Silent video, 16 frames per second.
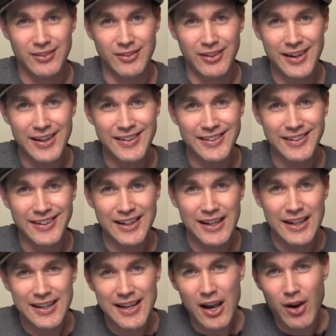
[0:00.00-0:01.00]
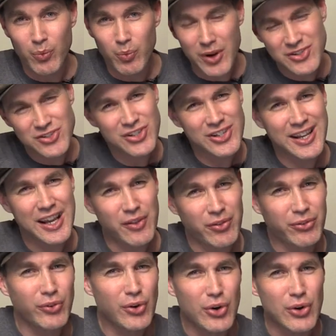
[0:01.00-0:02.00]
right? Now, once you
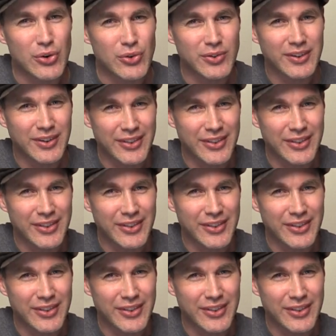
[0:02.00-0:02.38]
get through